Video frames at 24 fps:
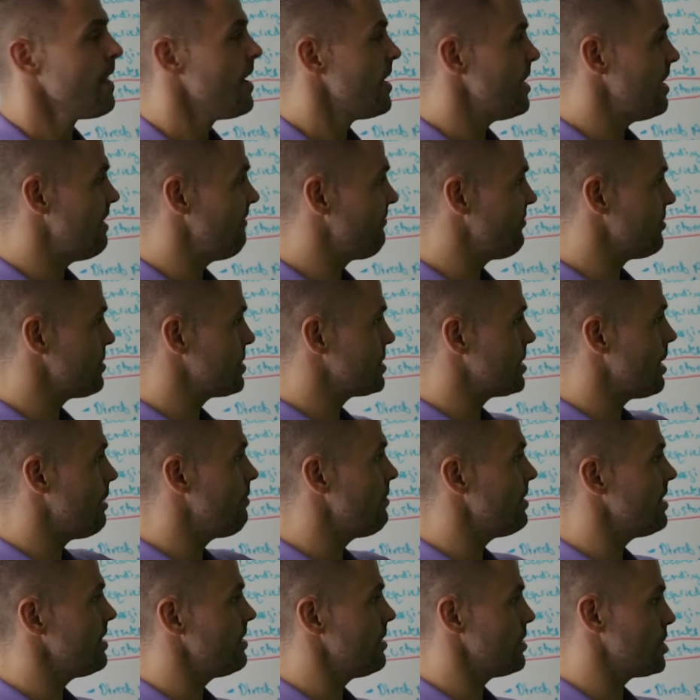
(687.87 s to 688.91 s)
If you're
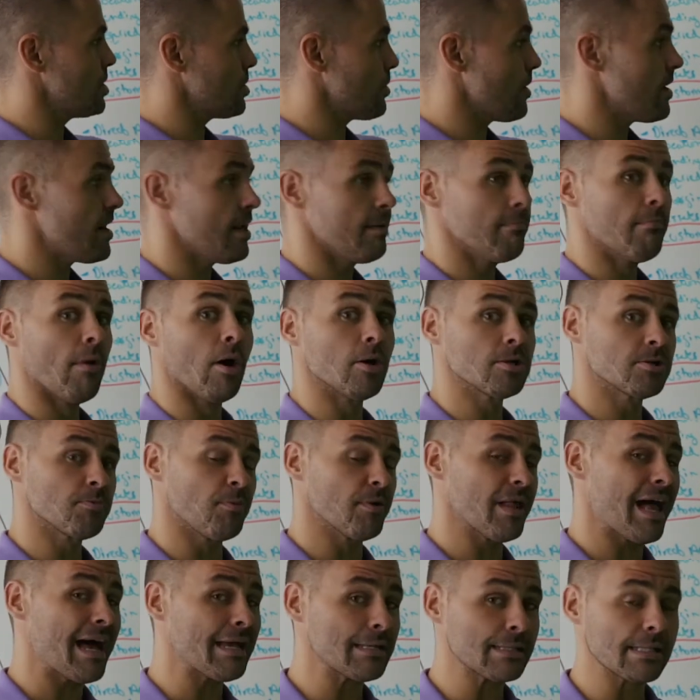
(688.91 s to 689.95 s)
somebody that's trading multiple
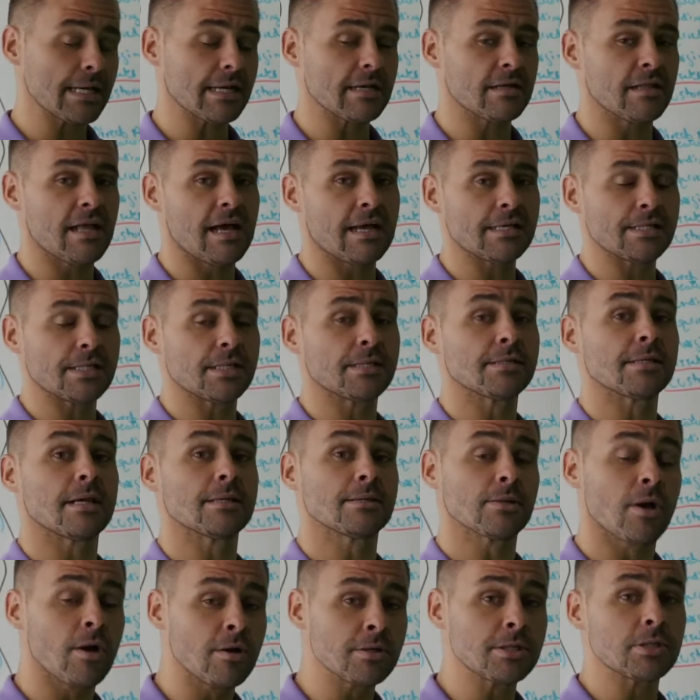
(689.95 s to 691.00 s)
asset classes, that's
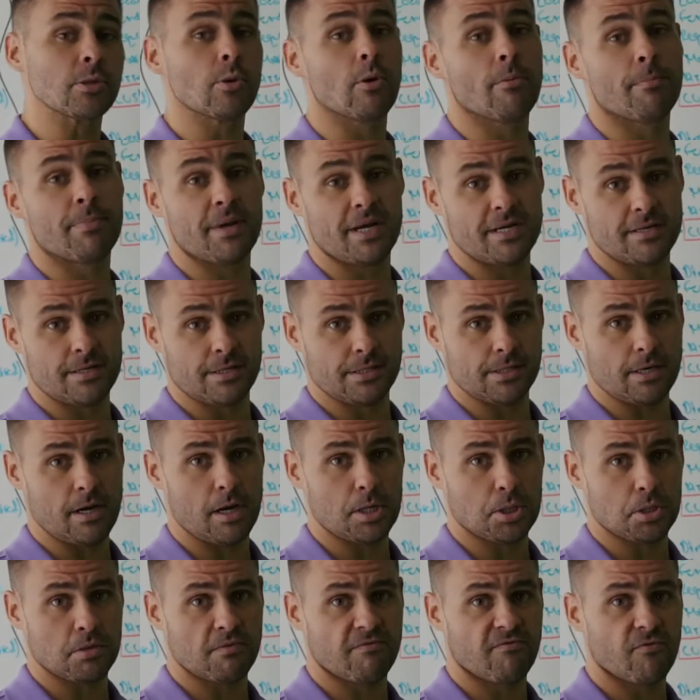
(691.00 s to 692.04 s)
also a big
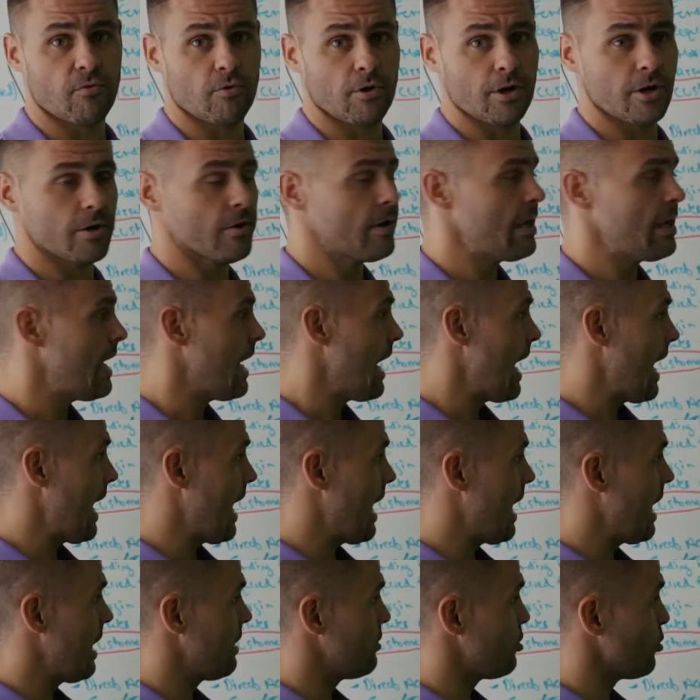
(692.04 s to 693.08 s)
discussion for you.
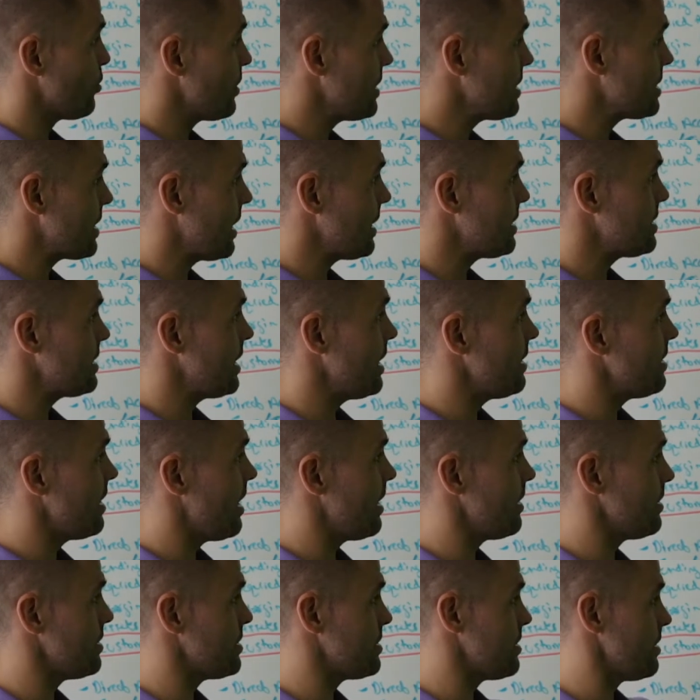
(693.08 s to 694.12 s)
And the reason I say that
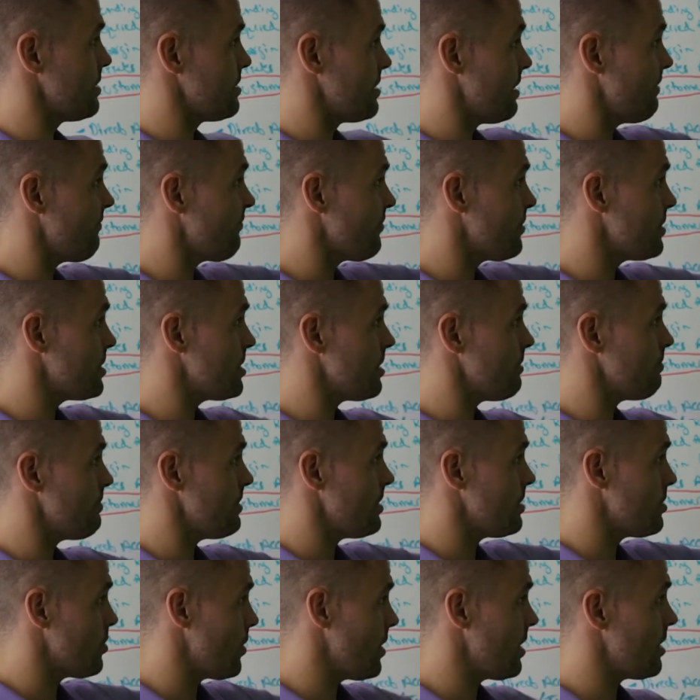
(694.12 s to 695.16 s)
is the difference in
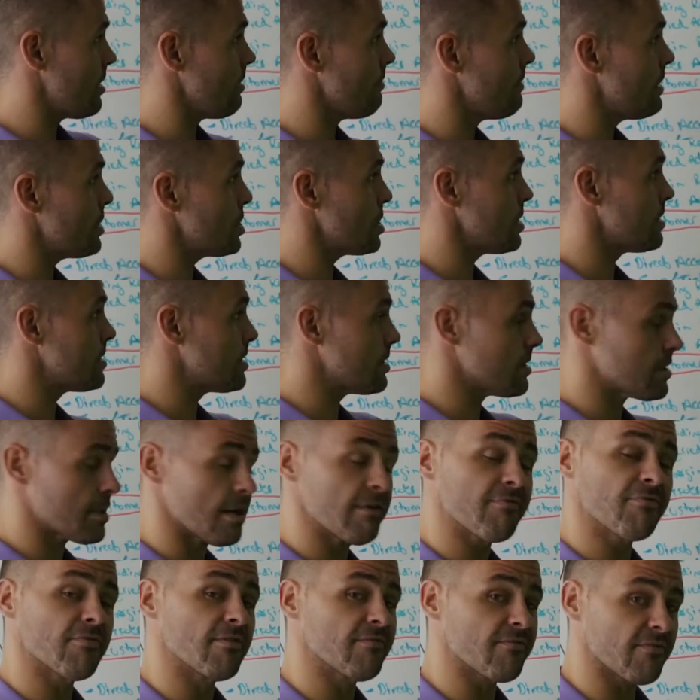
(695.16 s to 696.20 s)
between commissions is
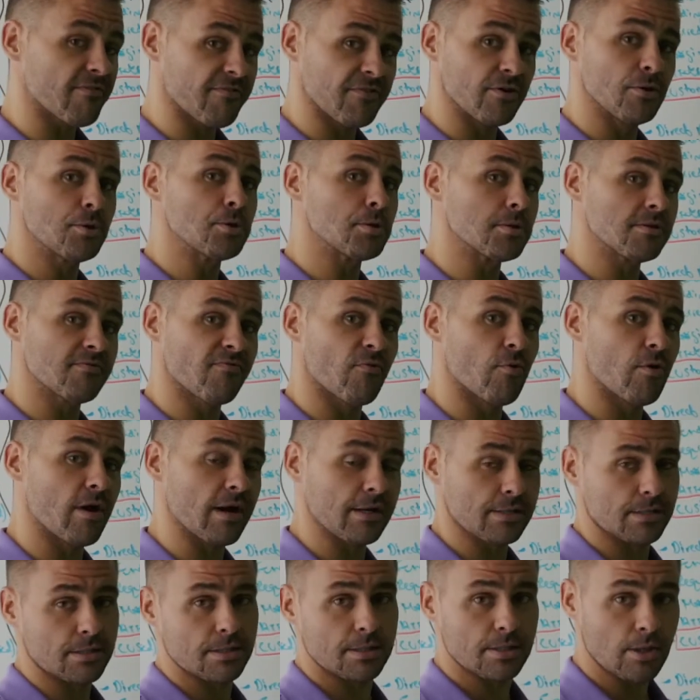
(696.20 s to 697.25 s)
different for futures,
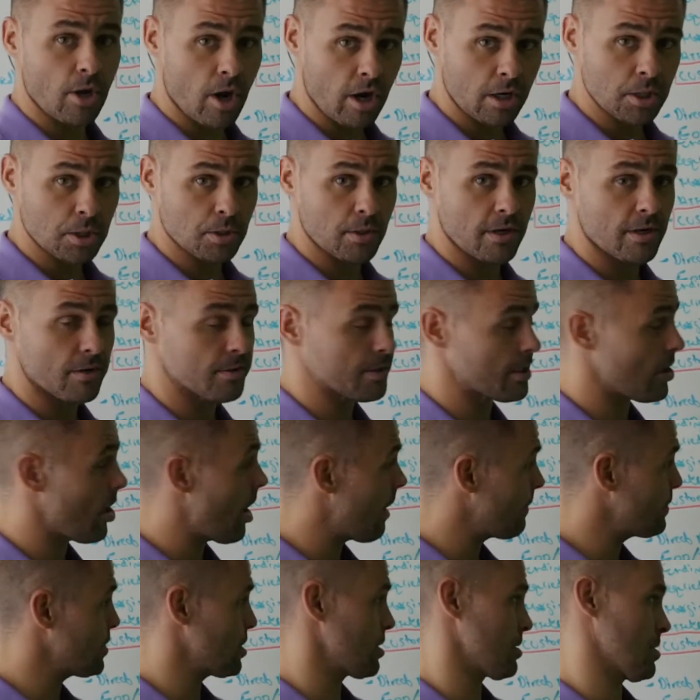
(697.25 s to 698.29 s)
Forex, and stock traders and
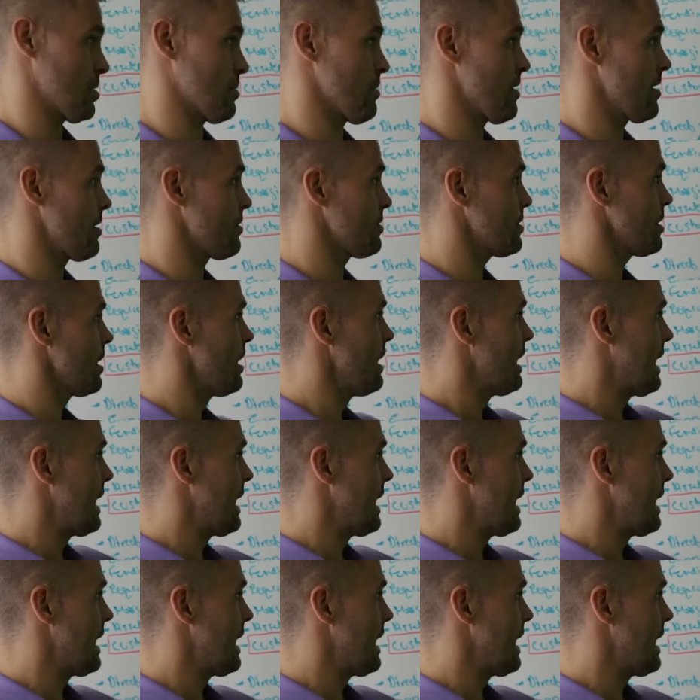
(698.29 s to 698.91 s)
options traders.